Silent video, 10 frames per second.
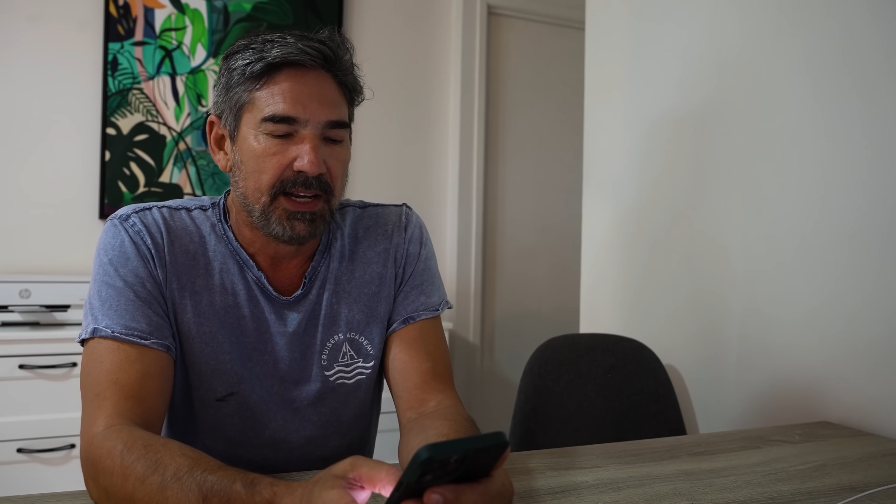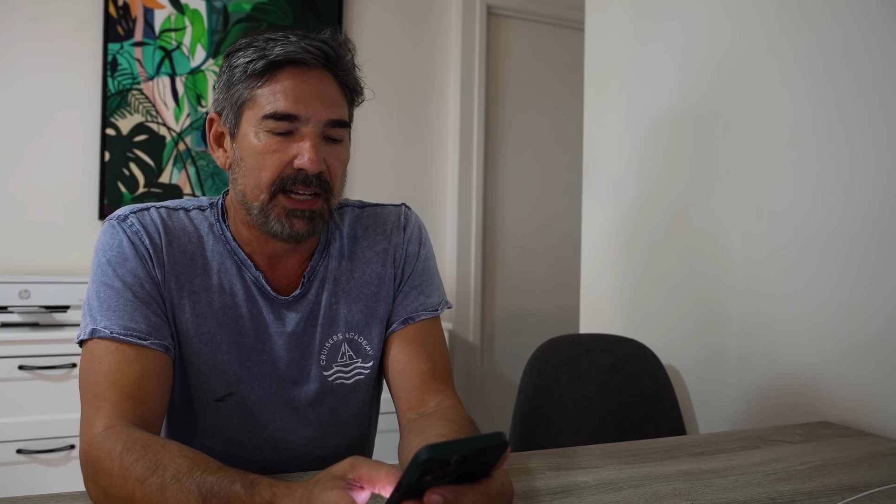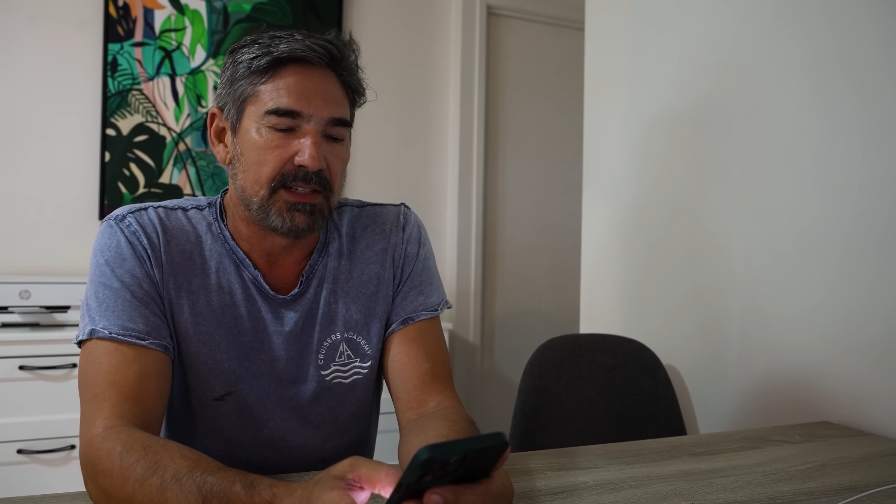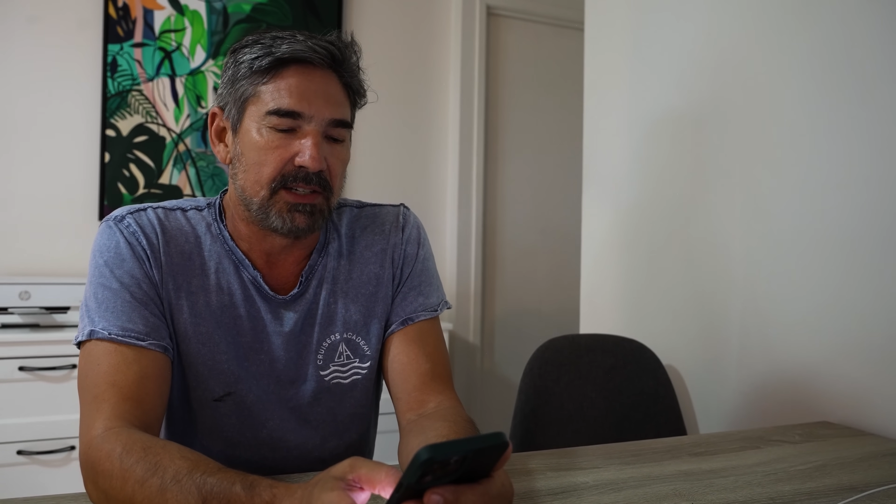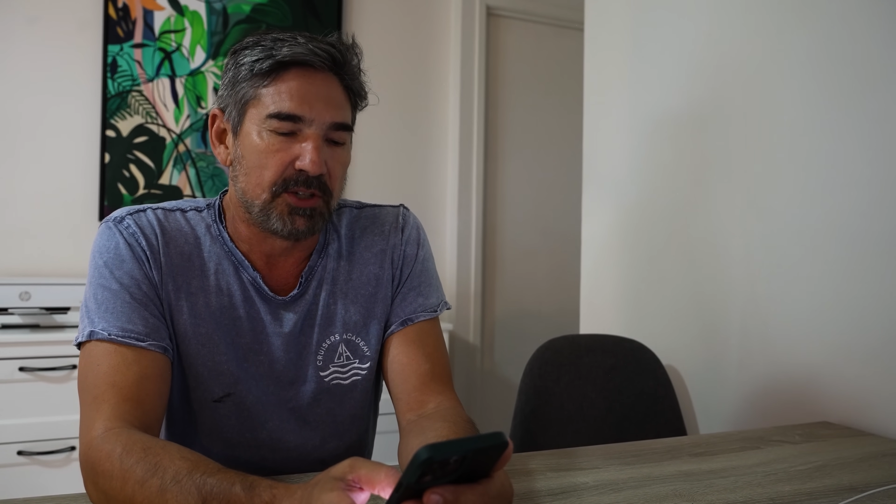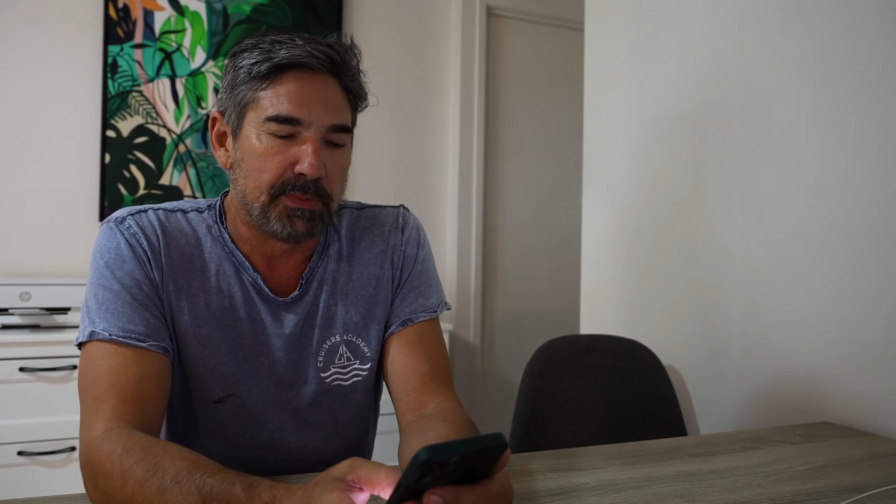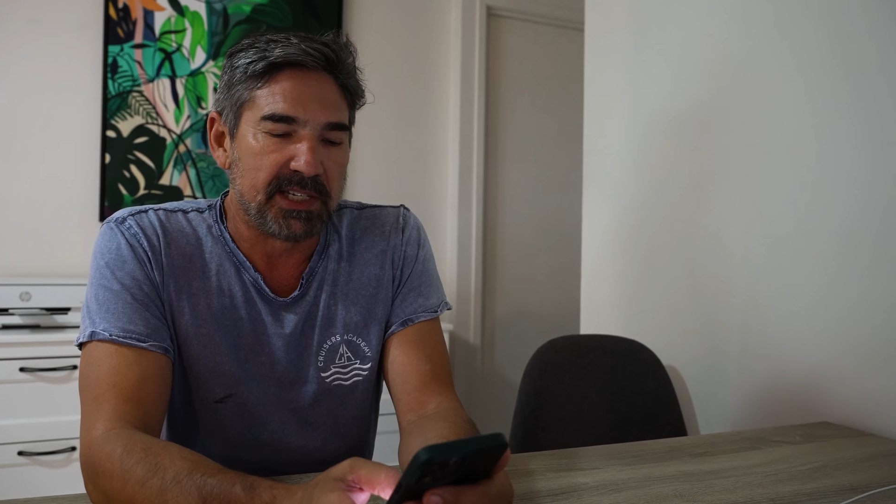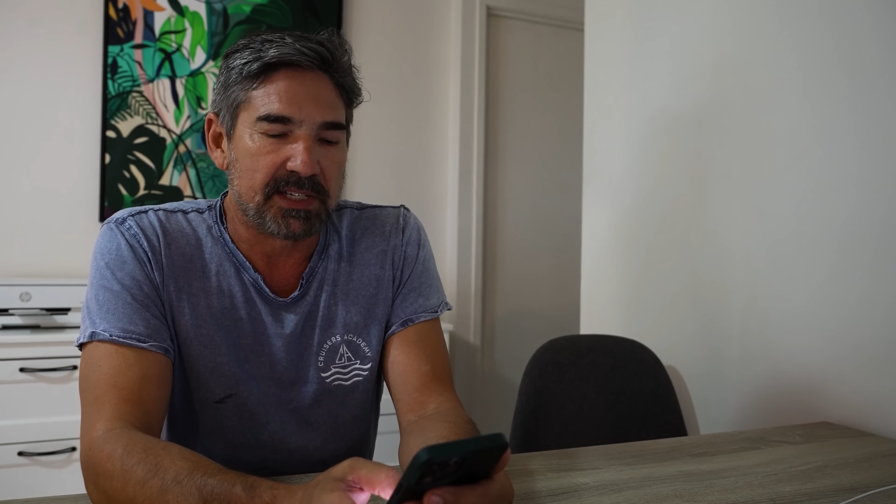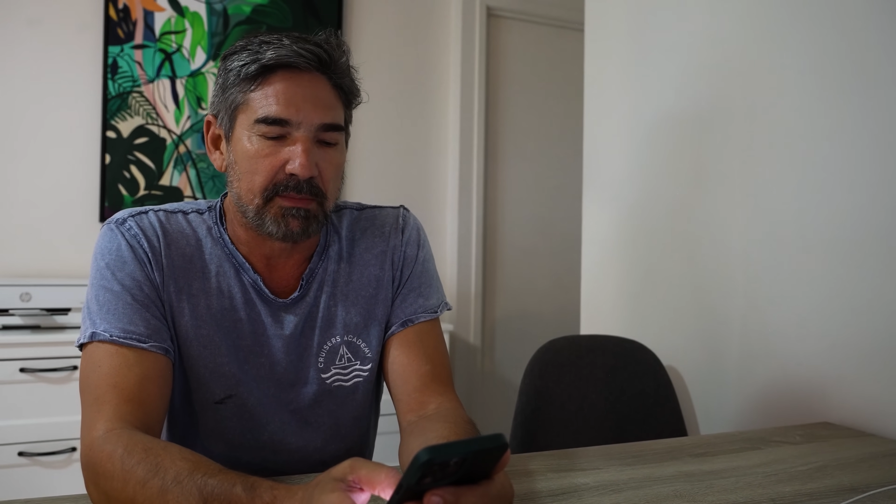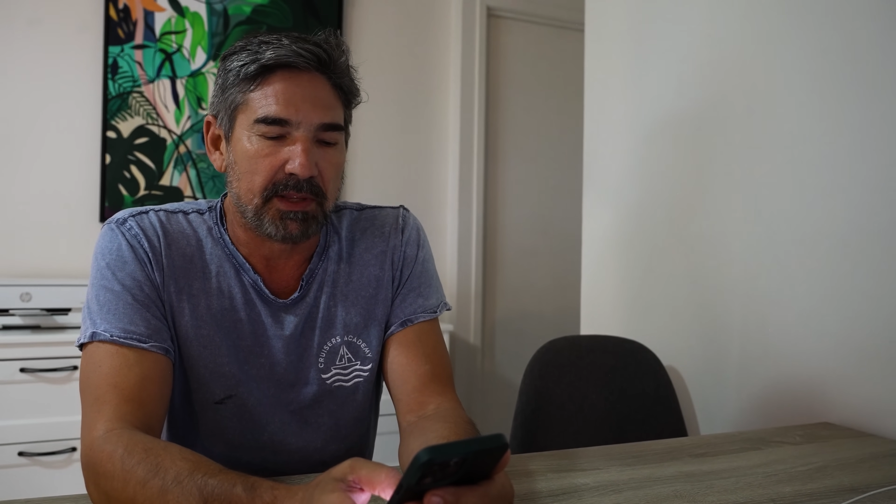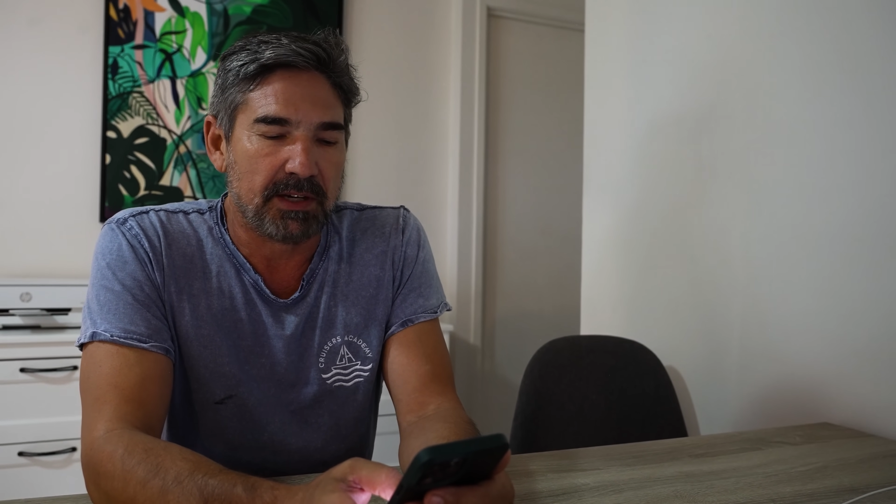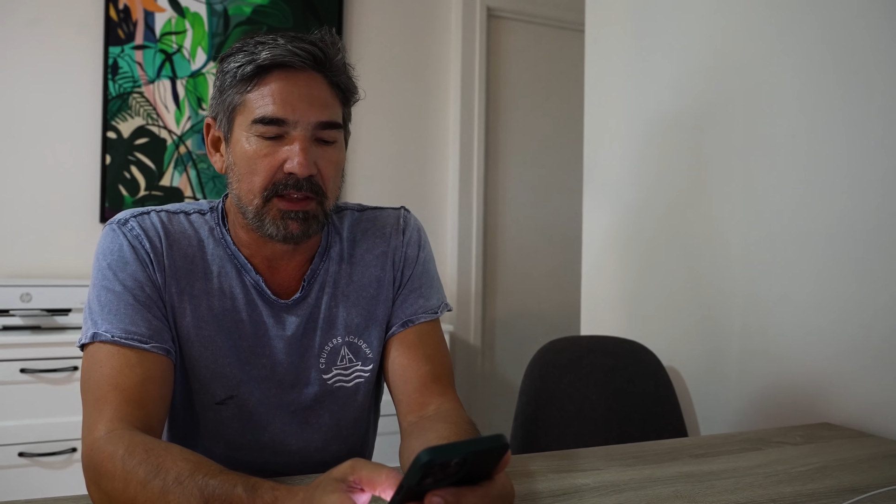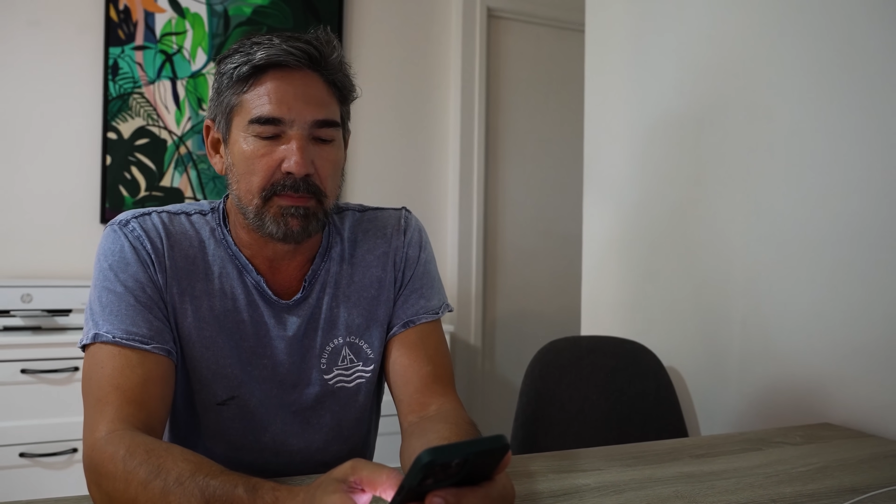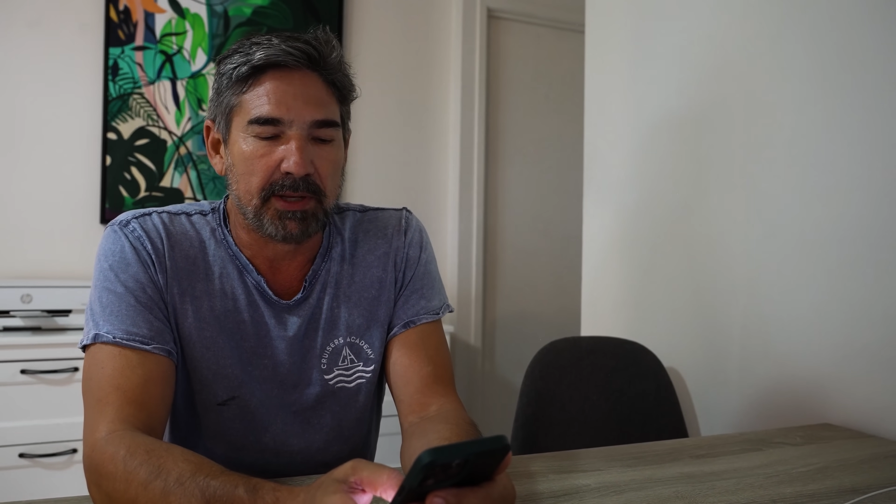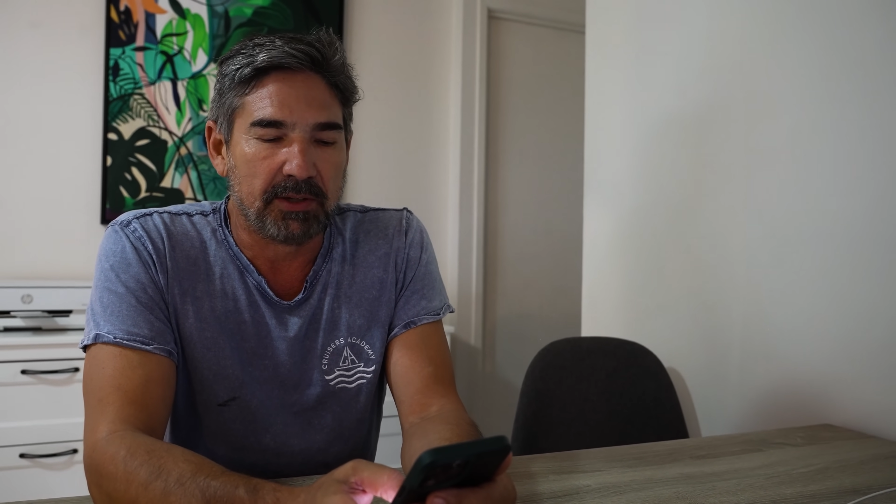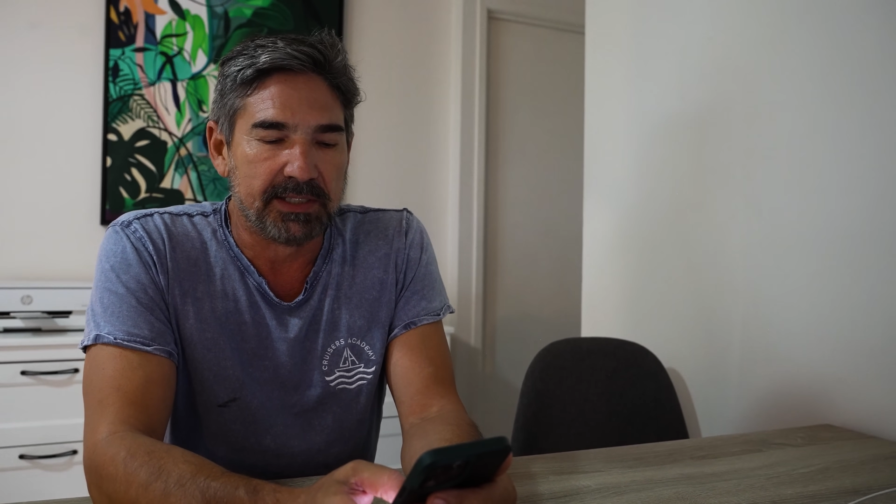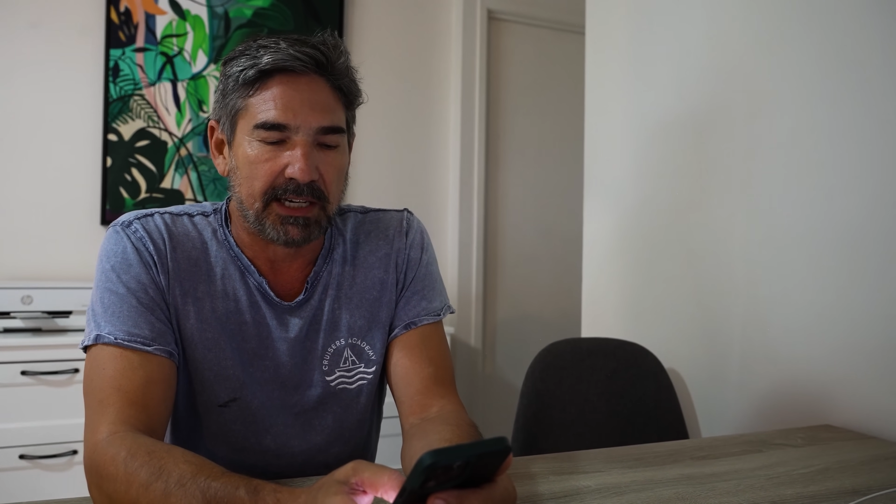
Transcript: it's assuming something in the middle